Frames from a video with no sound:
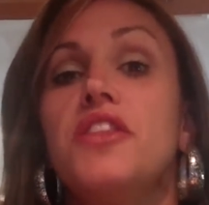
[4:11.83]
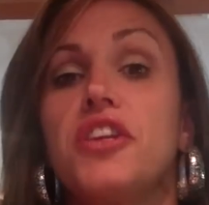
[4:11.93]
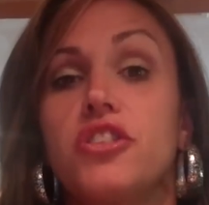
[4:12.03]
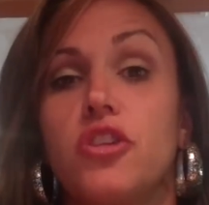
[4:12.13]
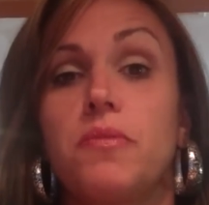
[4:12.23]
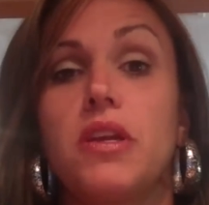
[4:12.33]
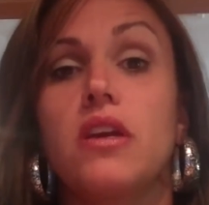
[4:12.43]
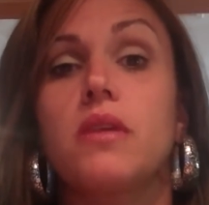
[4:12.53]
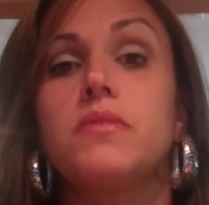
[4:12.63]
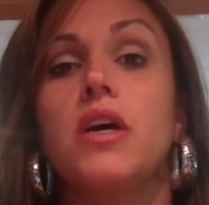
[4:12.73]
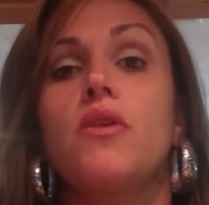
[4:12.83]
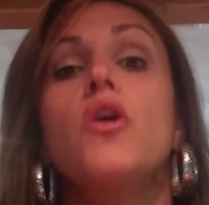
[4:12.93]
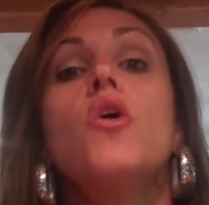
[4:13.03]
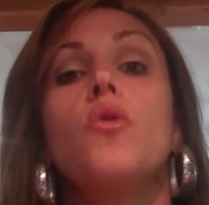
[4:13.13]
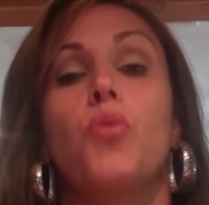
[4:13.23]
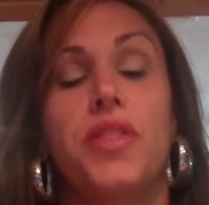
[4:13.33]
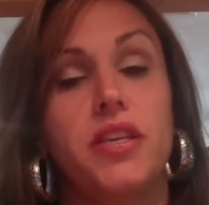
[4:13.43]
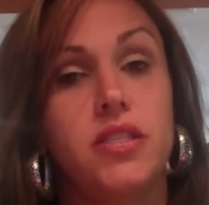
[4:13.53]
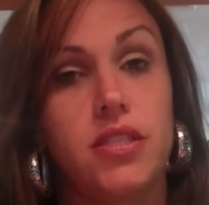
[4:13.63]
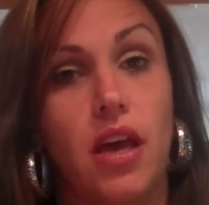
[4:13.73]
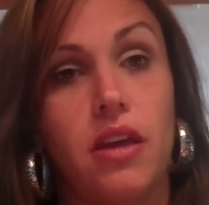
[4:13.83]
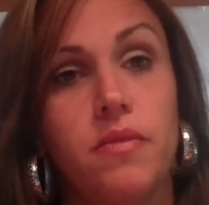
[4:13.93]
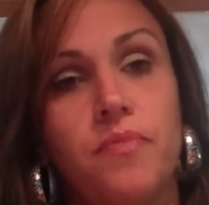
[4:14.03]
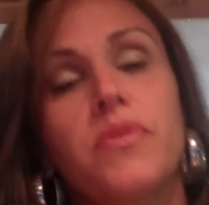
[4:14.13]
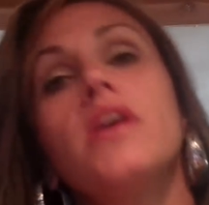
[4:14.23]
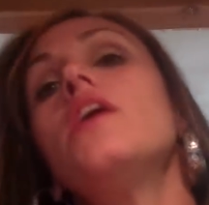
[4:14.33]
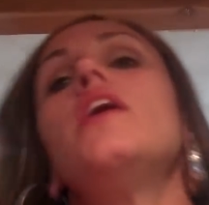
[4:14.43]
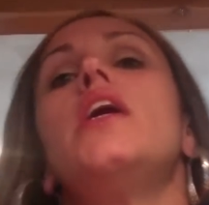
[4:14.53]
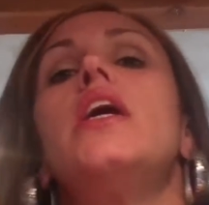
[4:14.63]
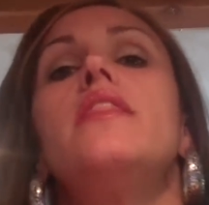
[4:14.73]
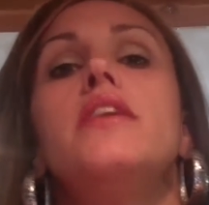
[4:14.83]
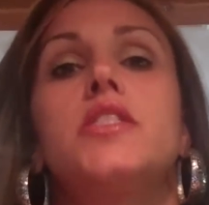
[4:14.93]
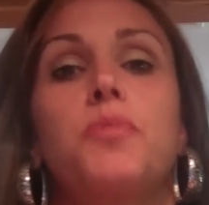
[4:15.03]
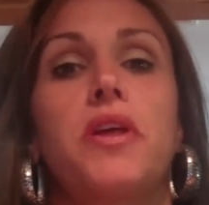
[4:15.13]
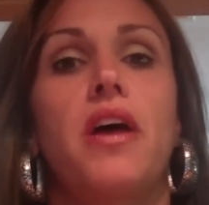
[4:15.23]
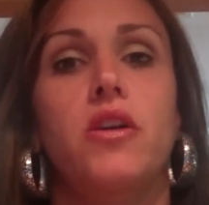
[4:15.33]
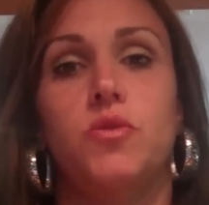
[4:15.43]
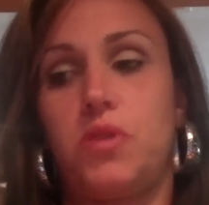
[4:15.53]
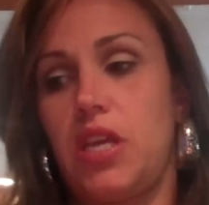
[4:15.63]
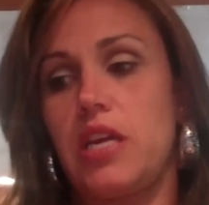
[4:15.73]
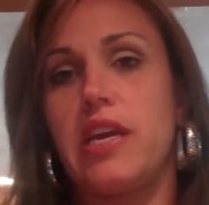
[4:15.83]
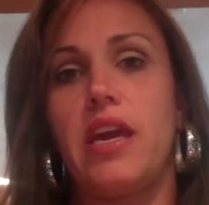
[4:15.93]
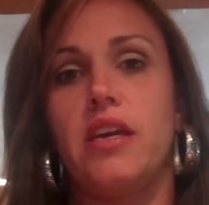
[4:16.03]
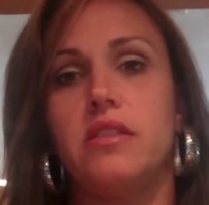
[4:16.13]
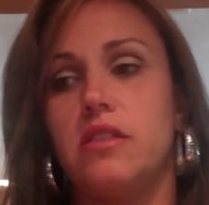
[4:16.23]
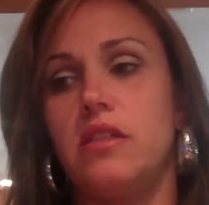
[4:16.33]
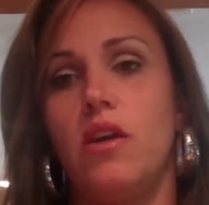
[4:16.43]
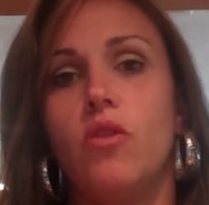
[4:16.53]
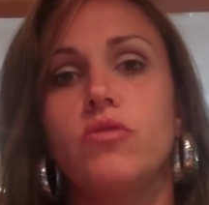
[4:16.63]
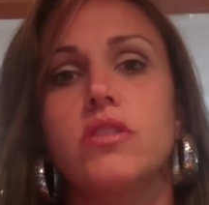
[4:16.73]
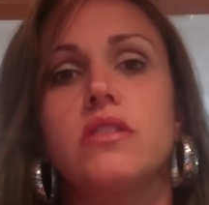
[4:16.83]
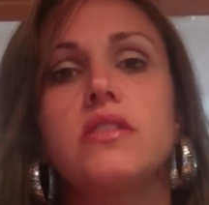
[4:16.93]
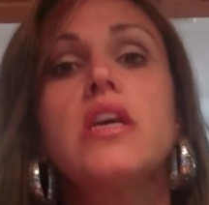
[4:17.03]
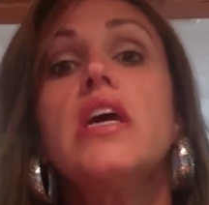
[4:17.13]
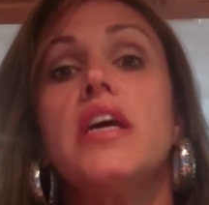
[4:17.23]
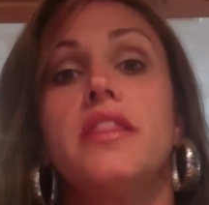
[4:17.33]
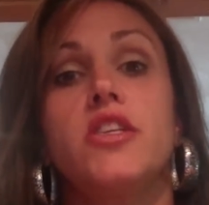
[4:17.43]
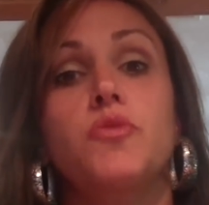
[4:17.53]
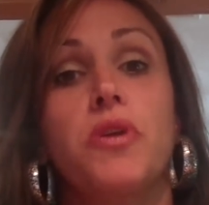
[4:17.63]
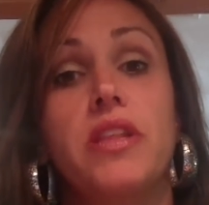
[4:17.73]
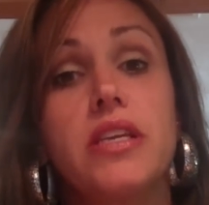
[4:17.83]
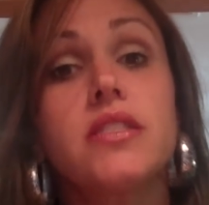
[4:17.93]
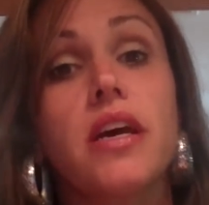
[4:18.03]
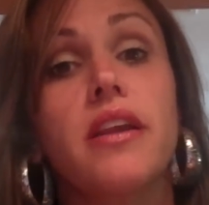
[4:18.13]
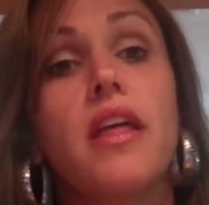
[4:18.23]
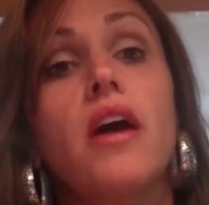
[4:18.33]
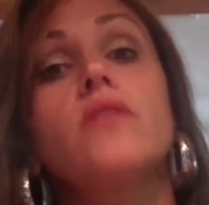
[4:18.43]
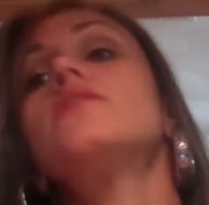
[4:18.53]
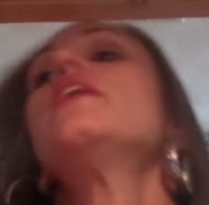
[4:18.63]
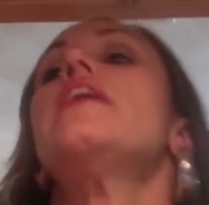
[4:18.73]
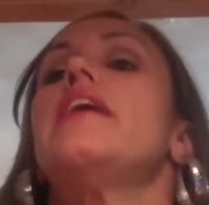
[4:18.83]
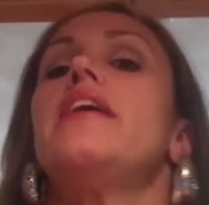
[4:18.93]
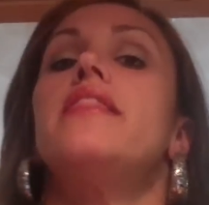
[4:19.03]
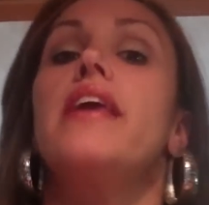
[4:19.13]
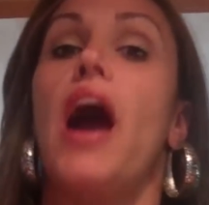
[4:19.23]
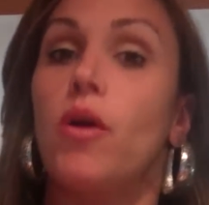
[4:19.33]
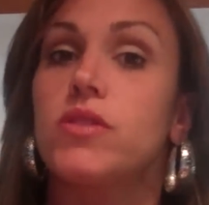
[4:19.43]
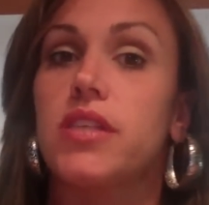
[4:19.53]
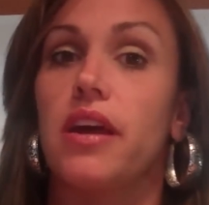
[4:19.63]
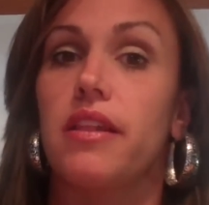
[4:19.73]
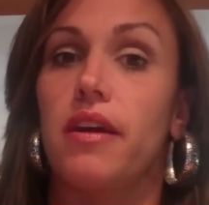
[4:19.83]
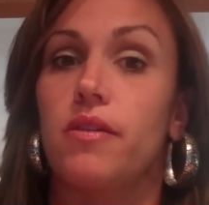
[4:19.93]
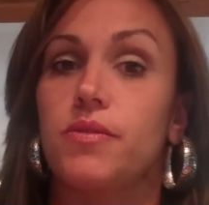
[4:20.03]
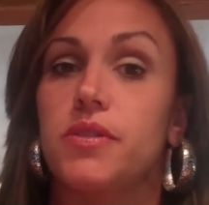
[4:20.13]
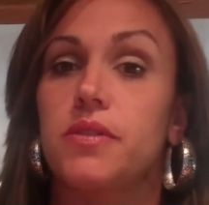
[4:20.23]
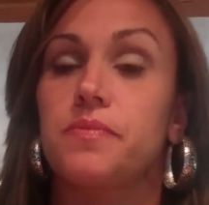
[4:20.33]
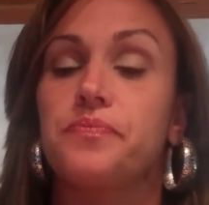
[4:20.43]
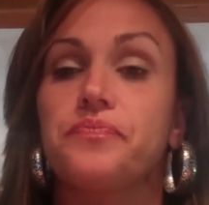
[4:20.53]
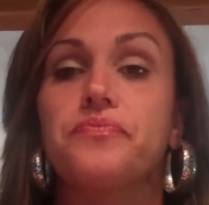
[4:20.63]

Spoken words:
The exterminator comes out with his son, and they spray the house with their cans and their hoses, and they spray the inside of the house and the outside of the house.